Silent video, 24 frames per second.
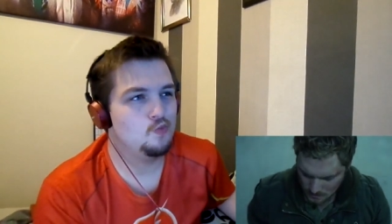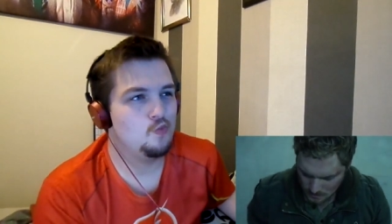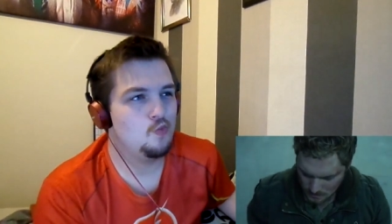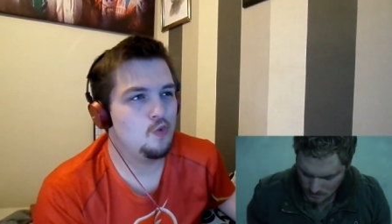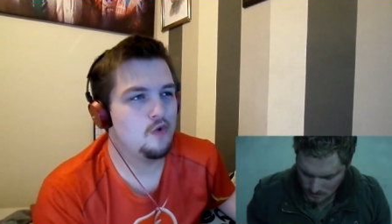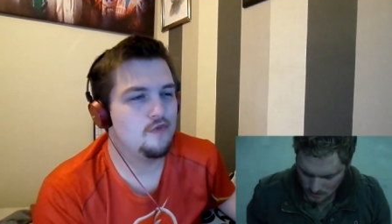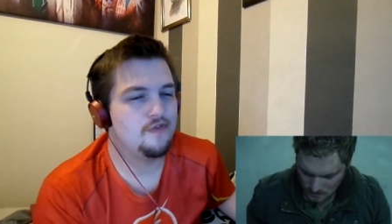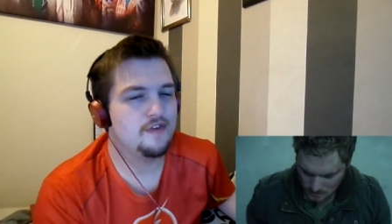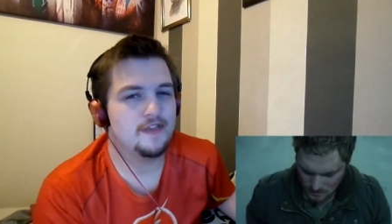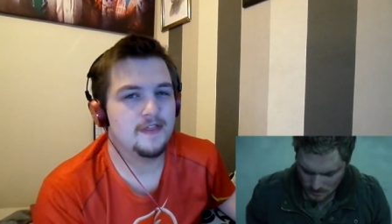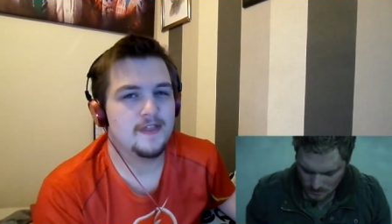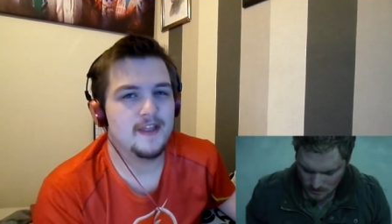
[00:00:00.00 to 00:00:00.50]

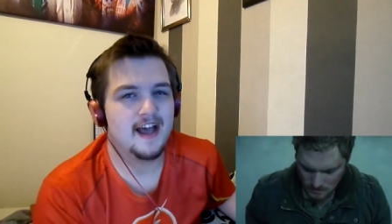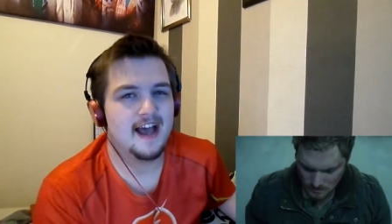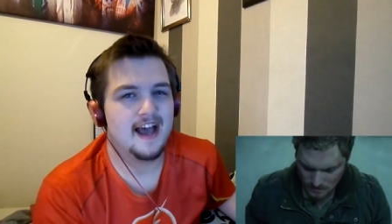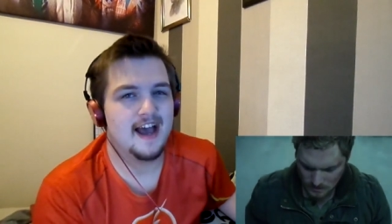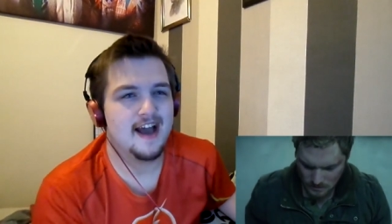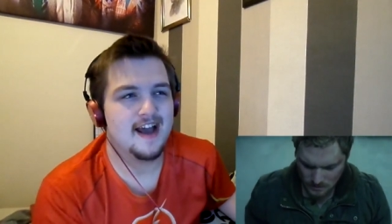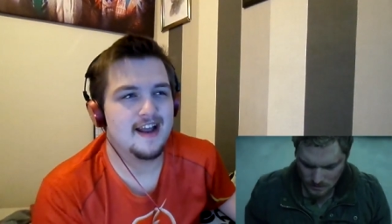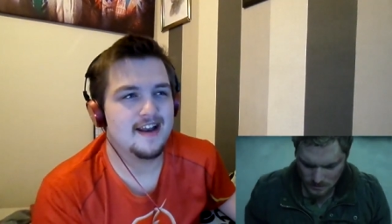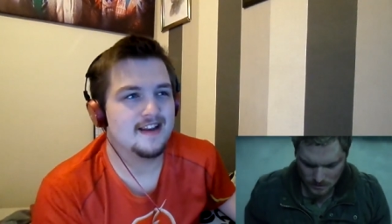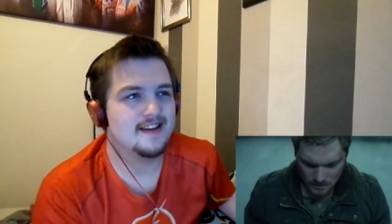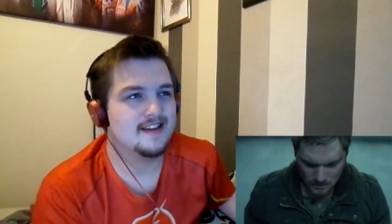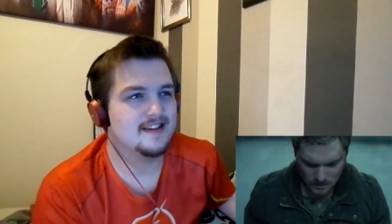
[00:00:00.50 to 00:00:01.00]
within the
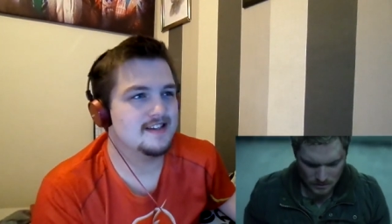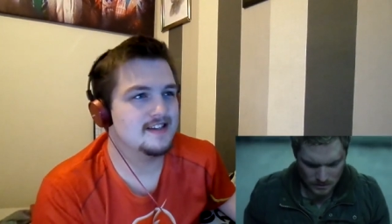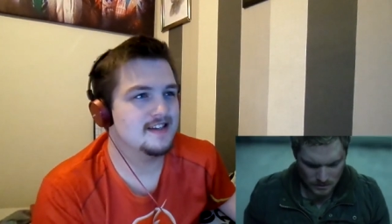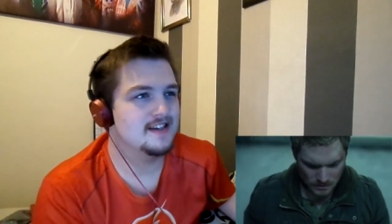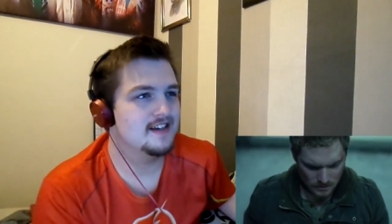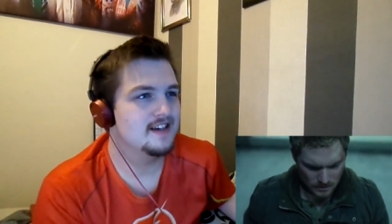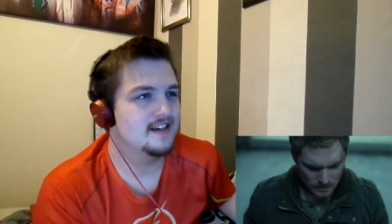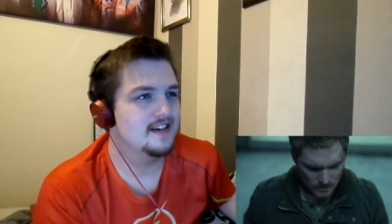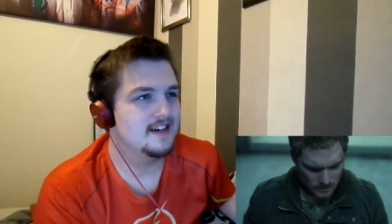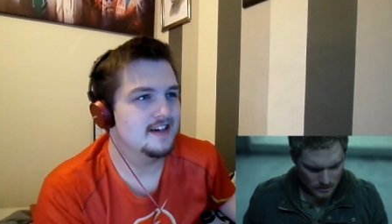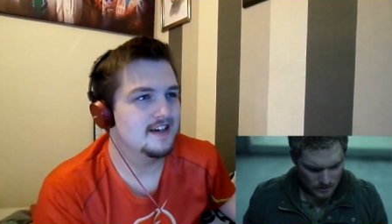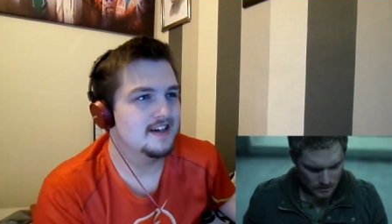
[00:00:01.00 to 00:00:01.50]
hand.
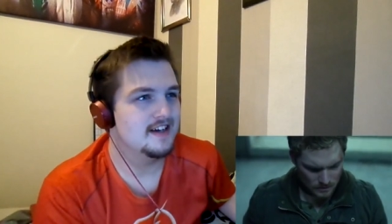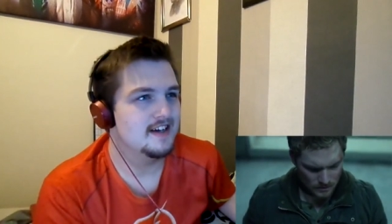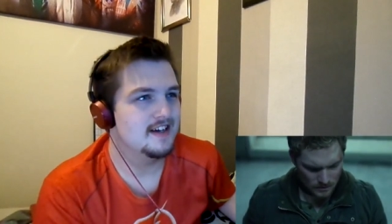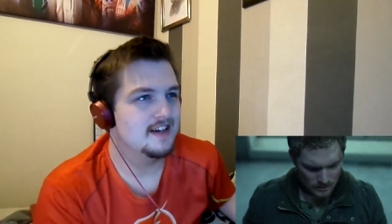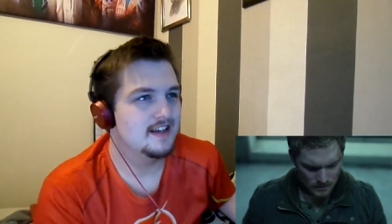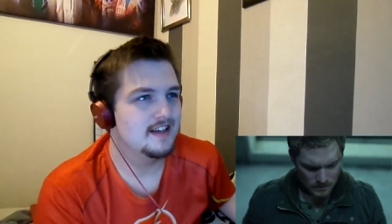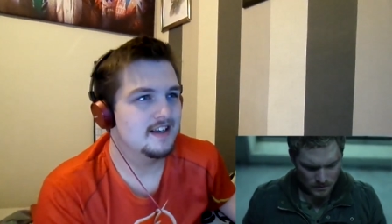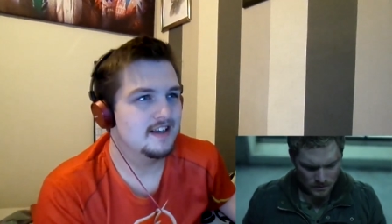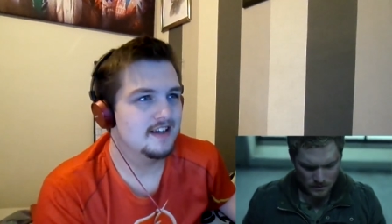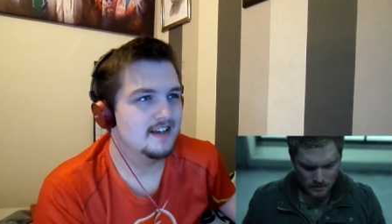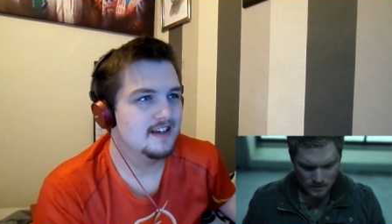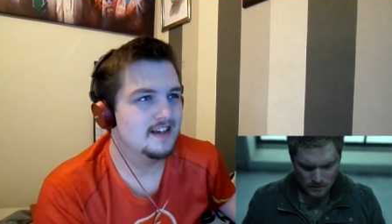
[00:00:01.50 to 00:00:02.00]

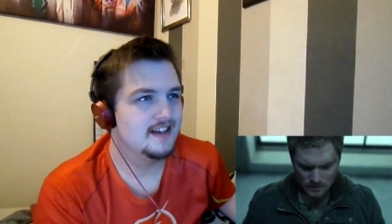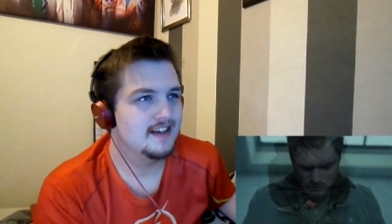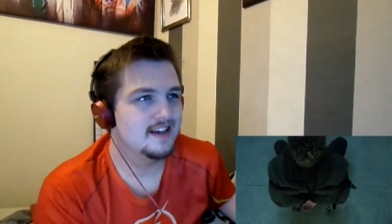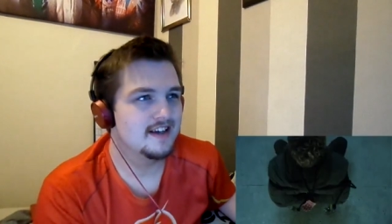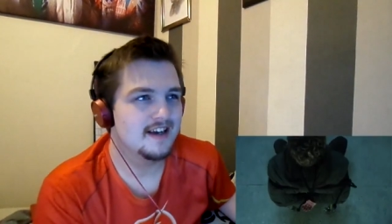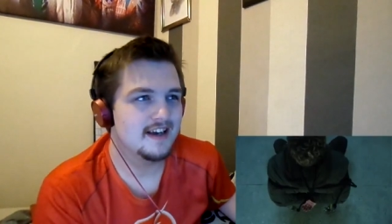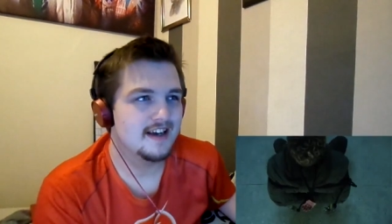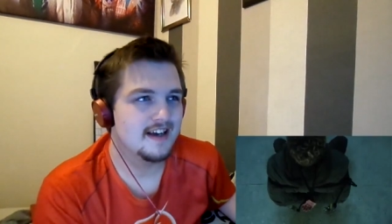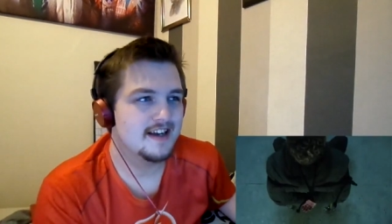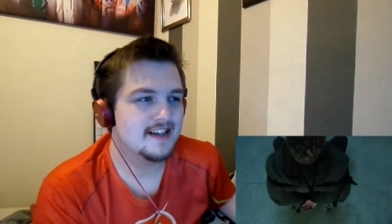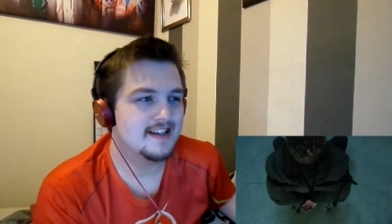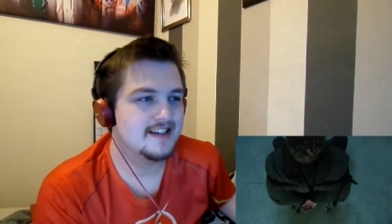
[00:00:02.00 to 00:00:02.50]

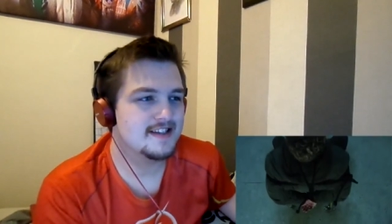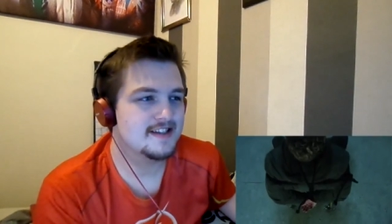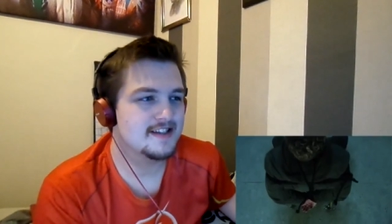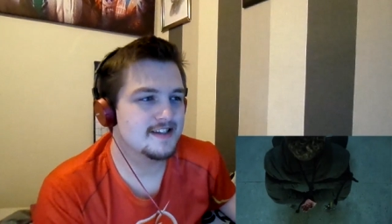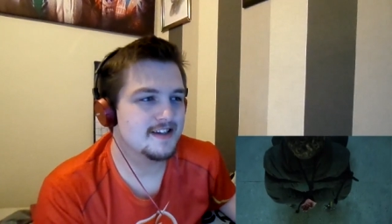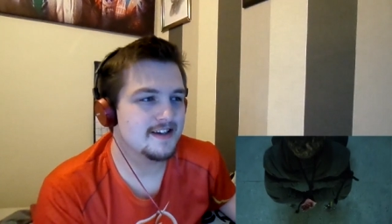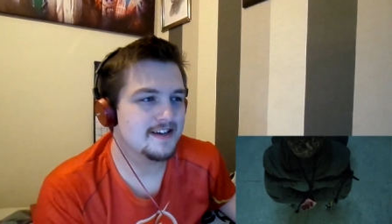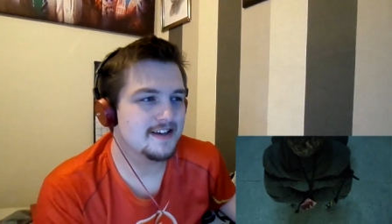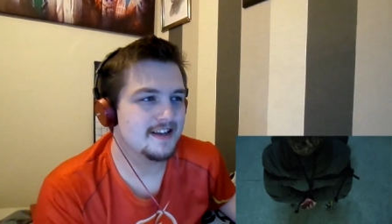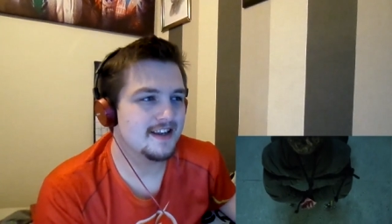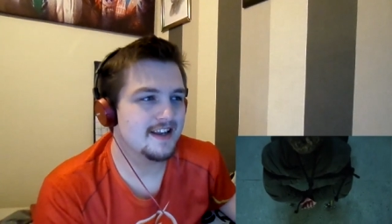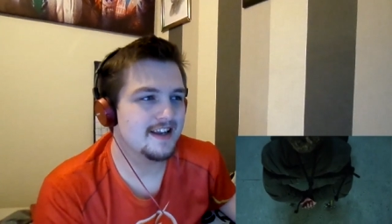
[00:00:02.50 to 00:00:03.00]
It's
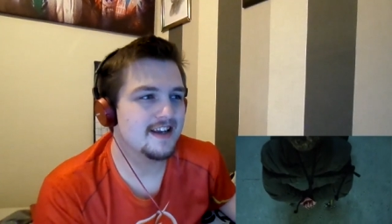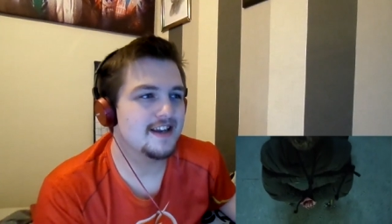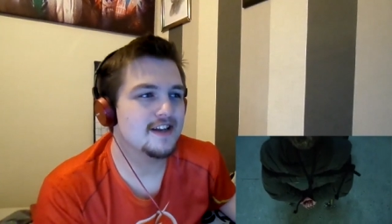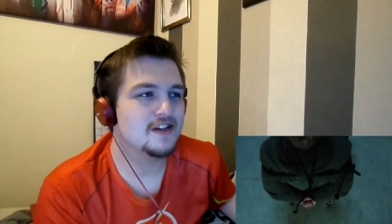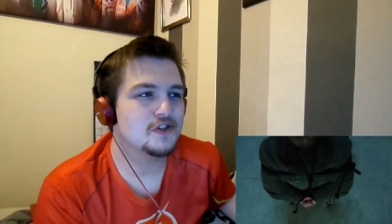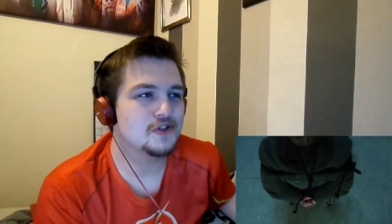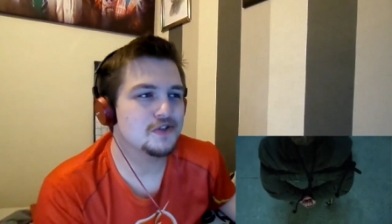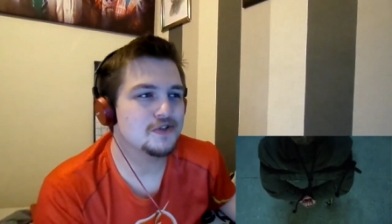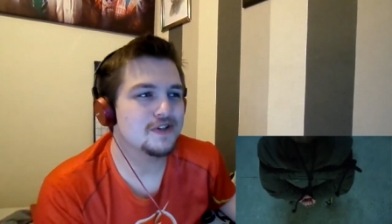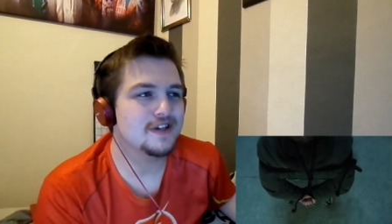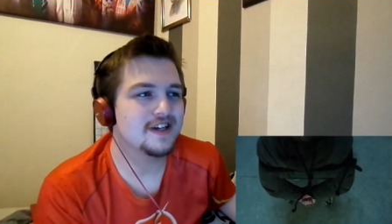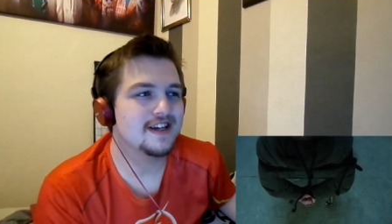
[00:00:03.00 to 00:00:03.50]
certainly
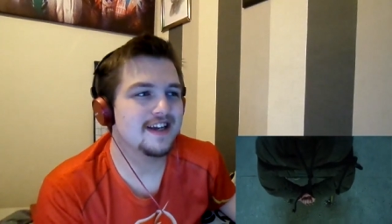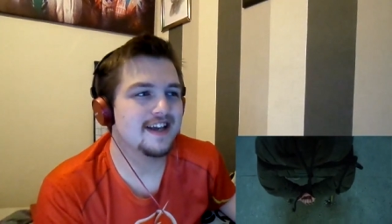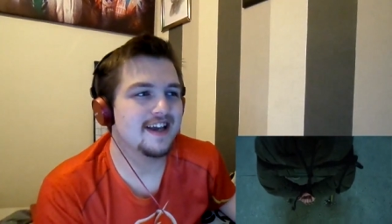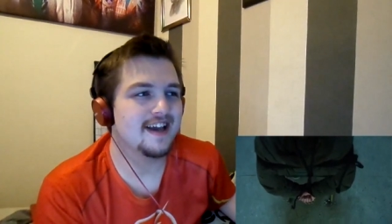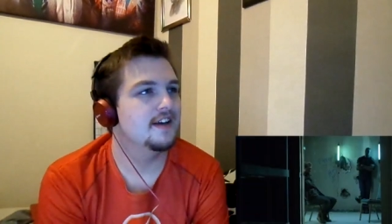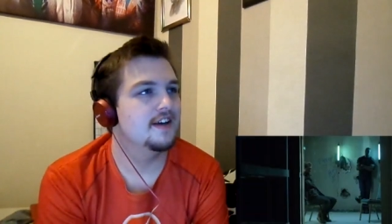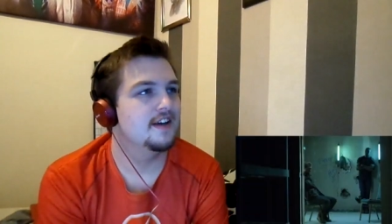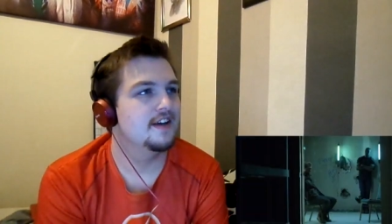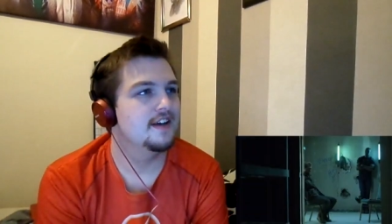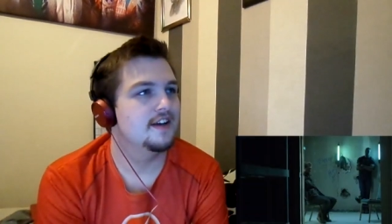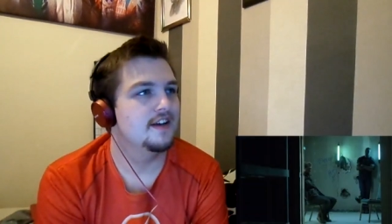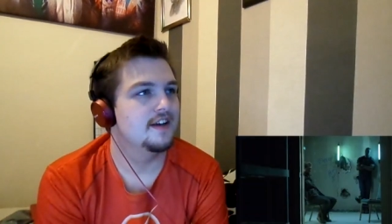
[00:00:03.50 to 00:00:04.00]

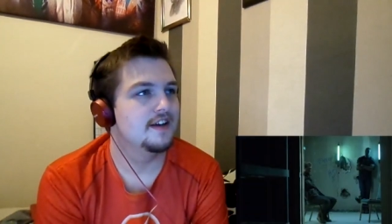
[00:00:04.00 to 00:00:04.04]
intriguing.